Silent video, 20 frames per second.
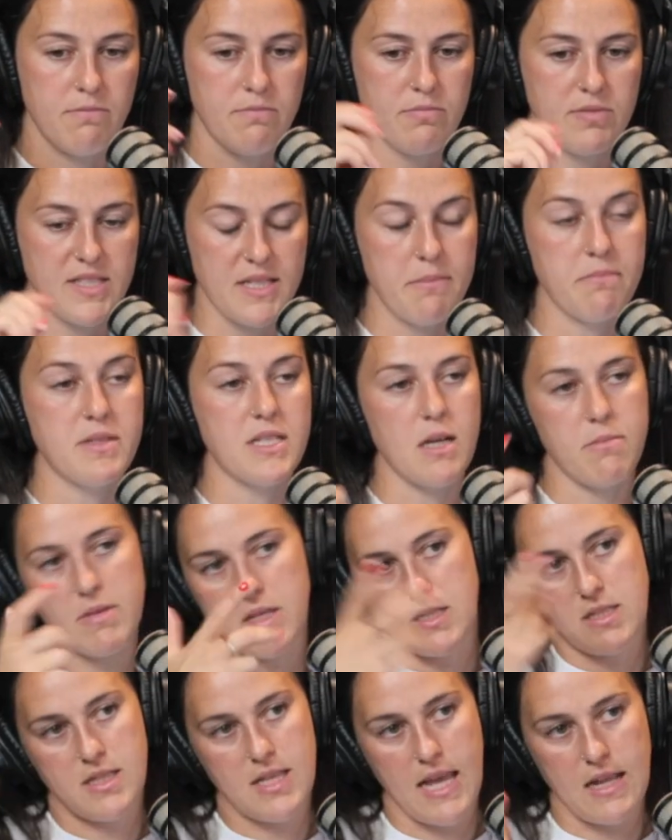symptom
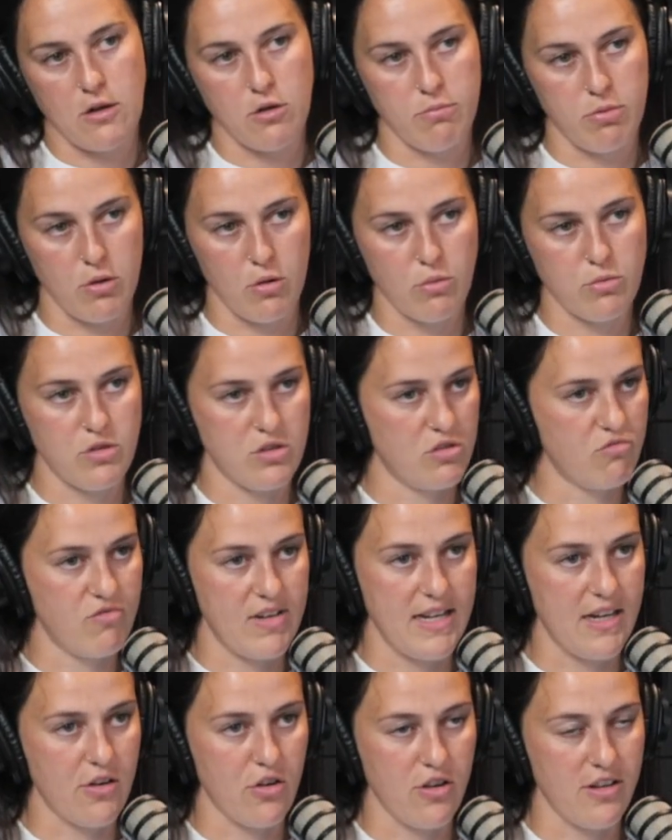is the endo bloat, which is
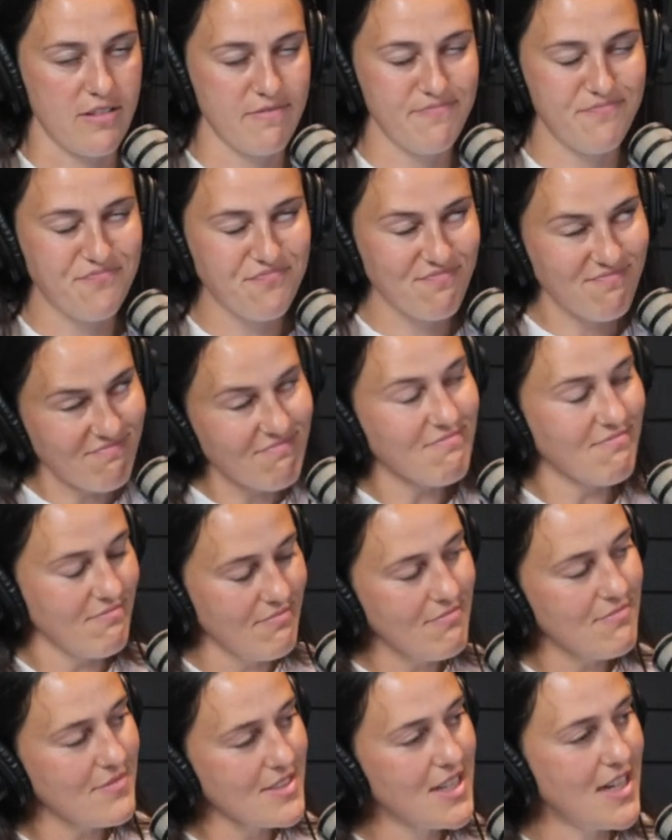really annoying.
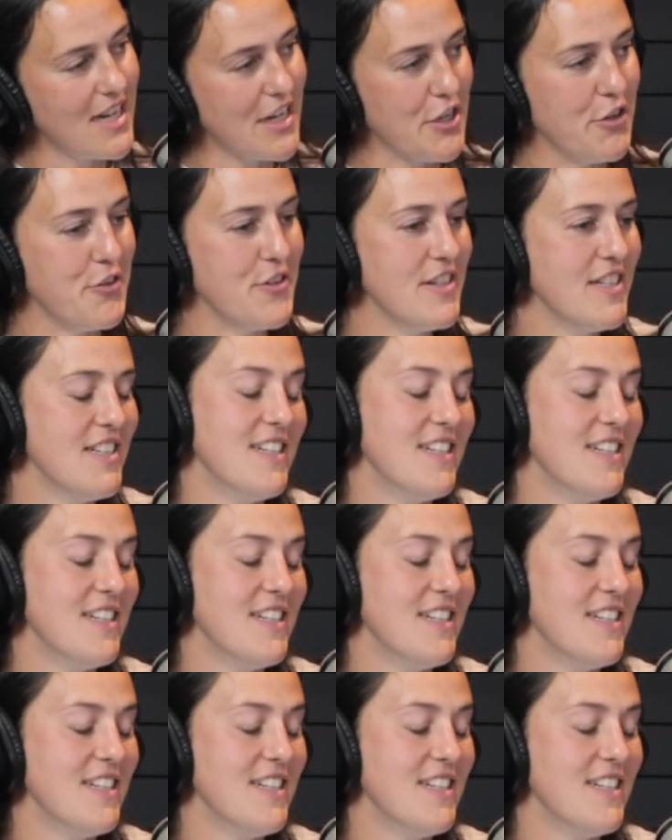I know.